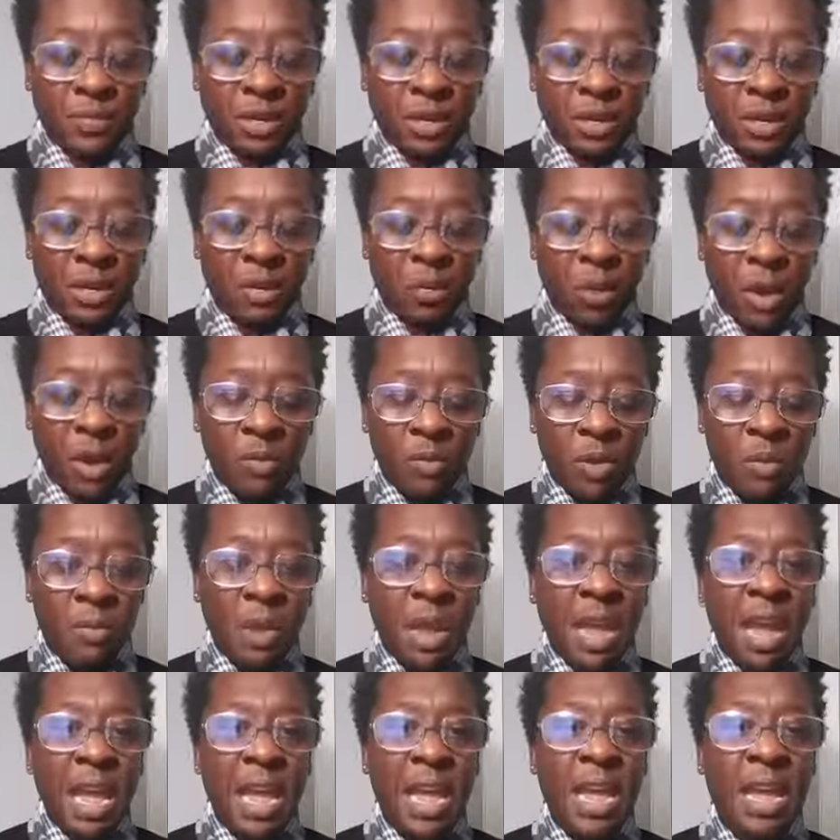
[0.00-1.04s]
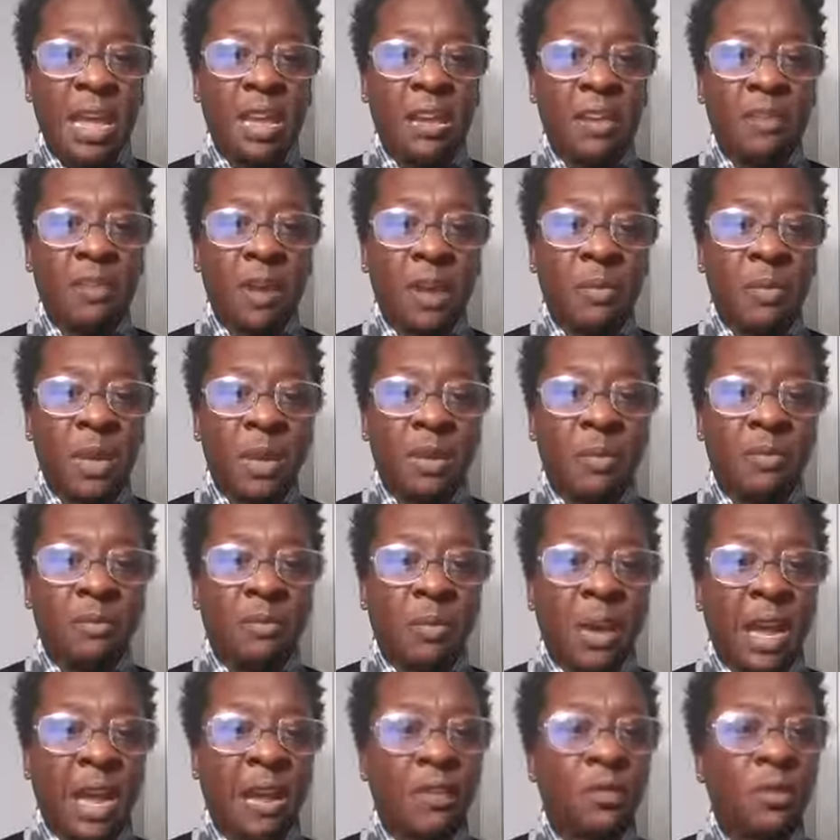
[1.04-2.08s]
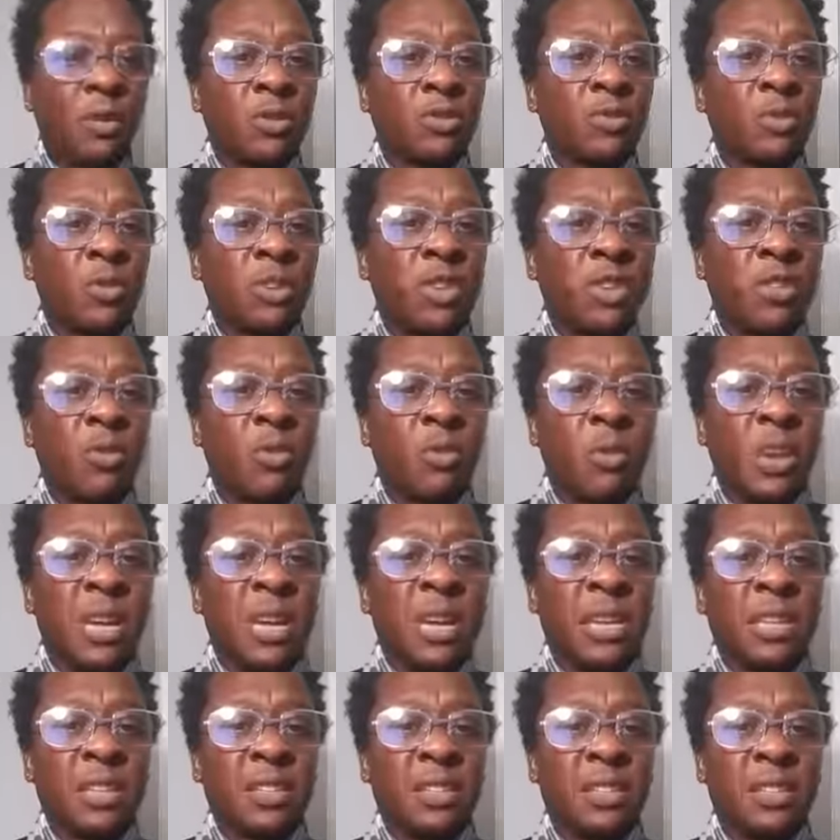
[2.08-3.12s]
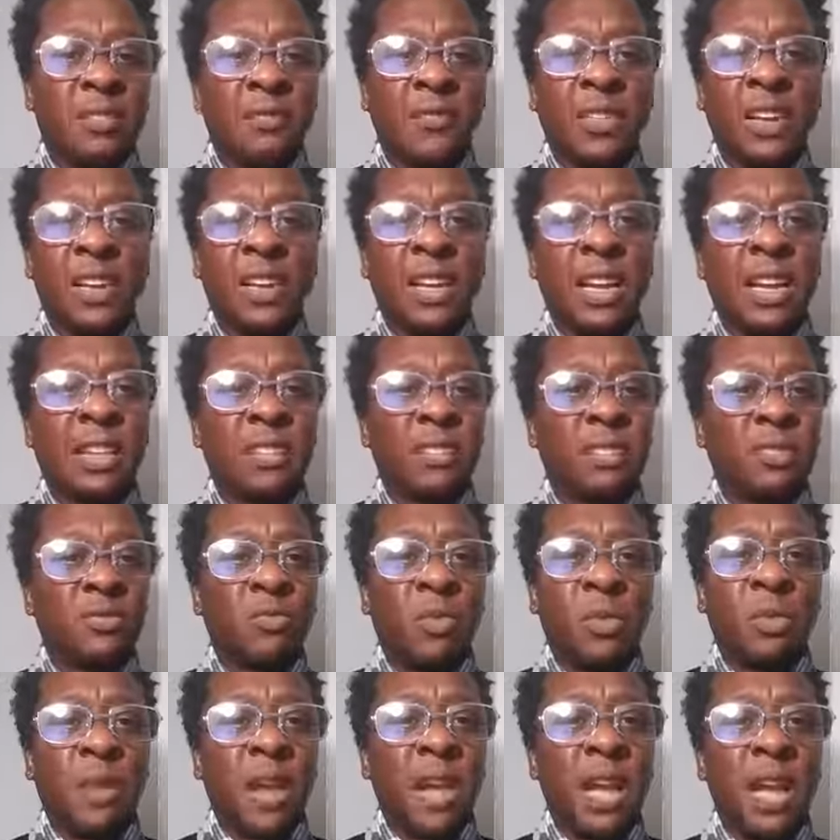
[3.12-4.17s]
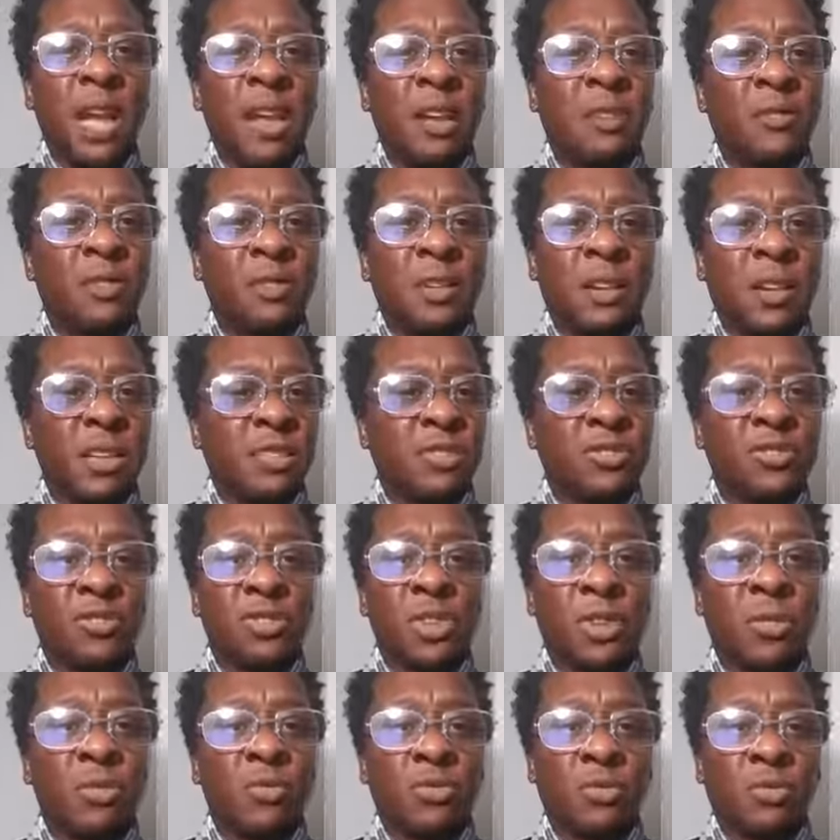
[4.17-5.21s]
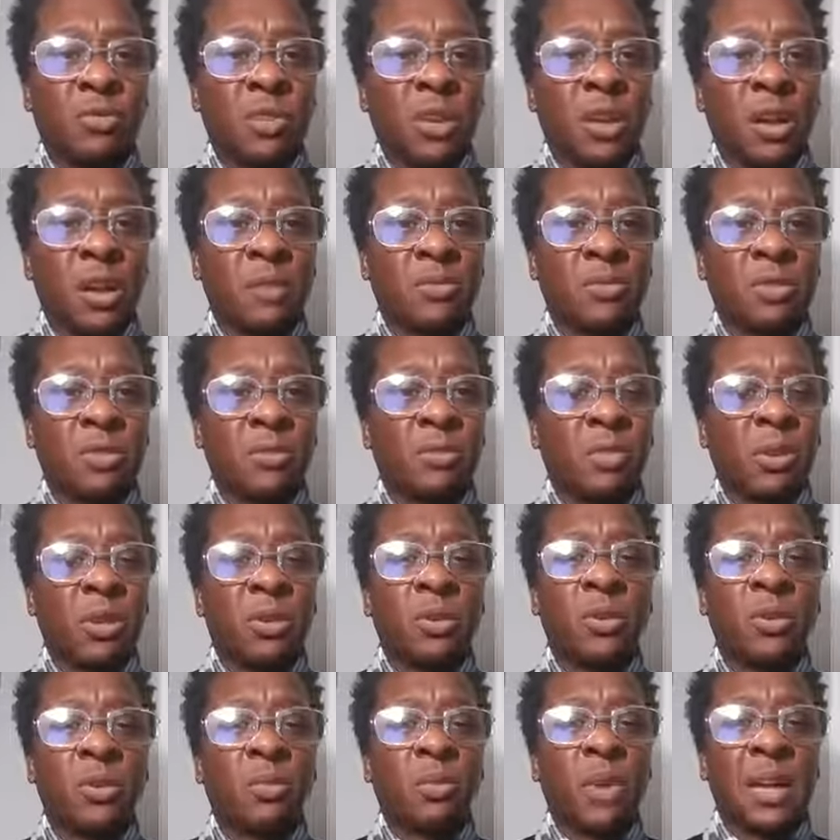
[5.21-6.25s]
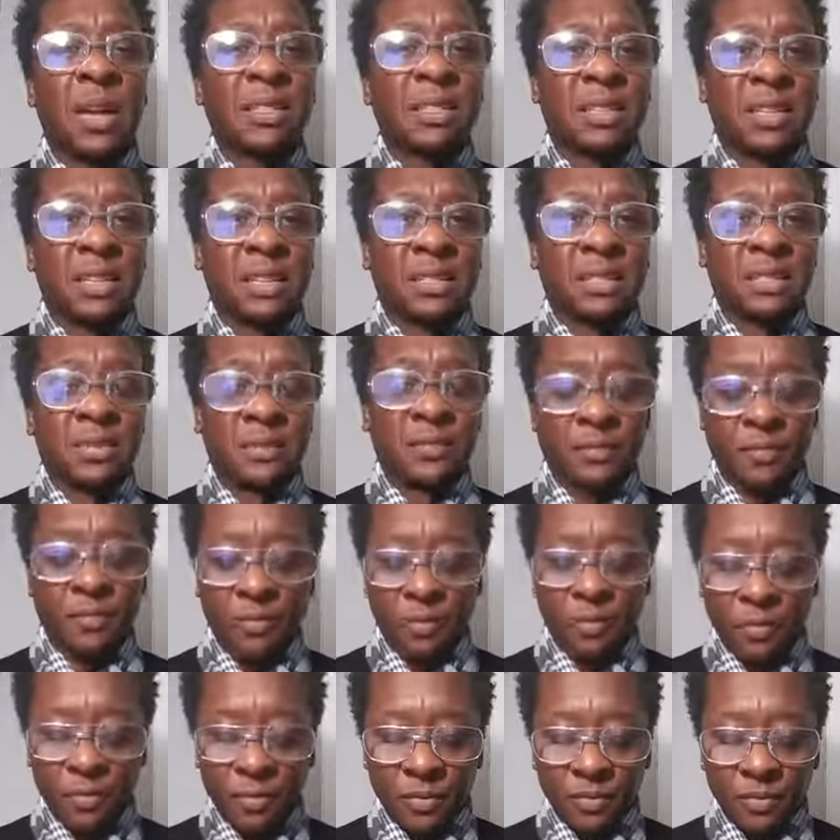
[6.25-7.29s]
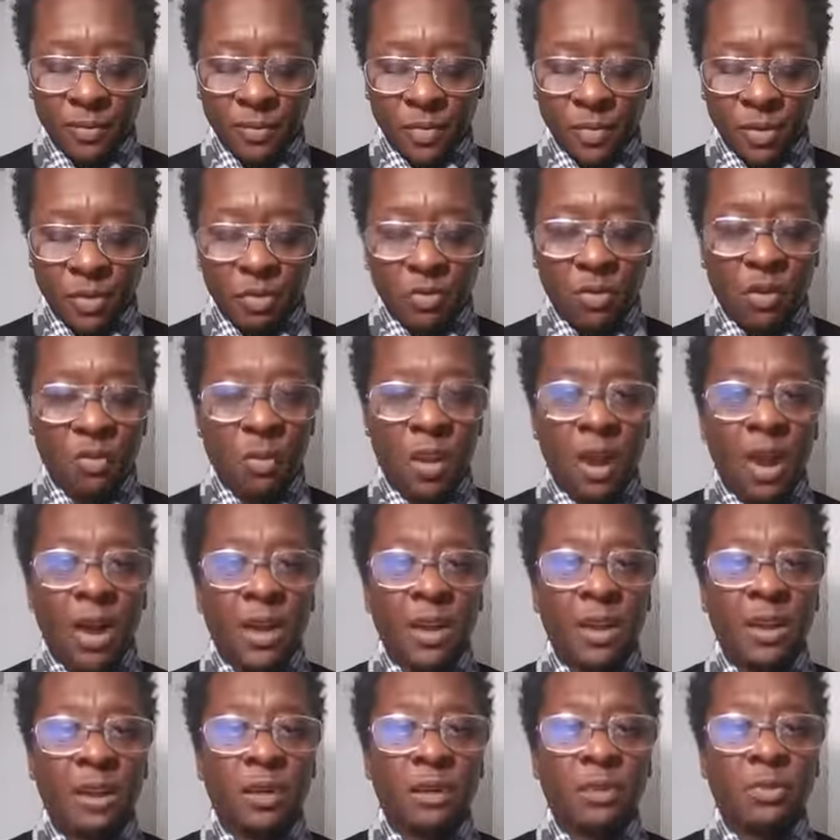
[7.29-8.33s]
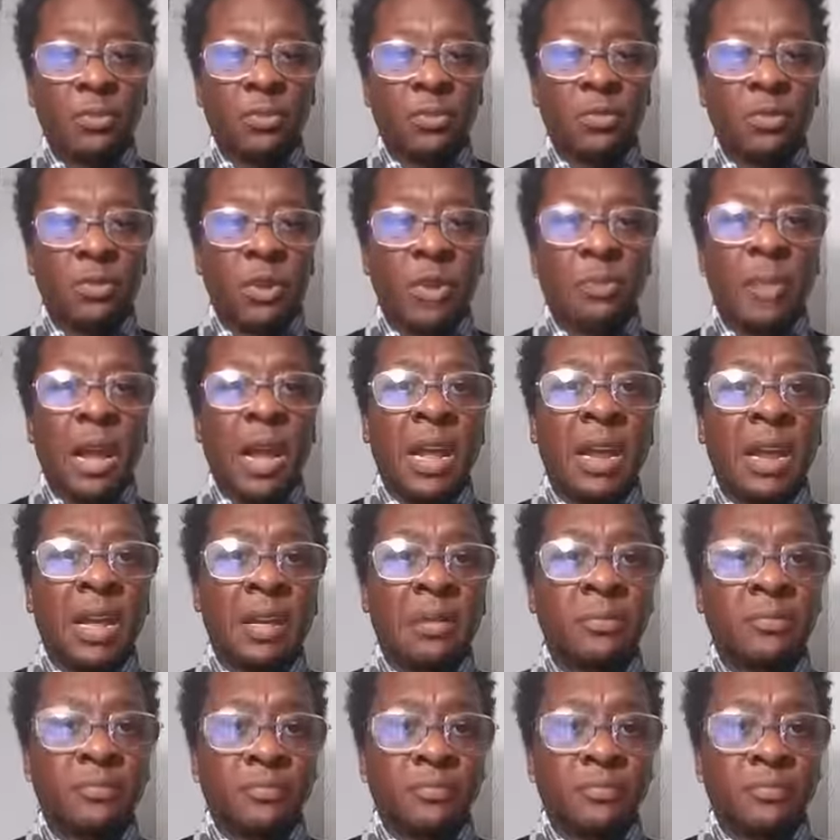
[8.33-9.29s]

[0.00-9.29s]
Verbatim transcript: The way we behave, I mean, black folks with degrees and affiliations, we behave as children when it comes to the political process. We're around here debating.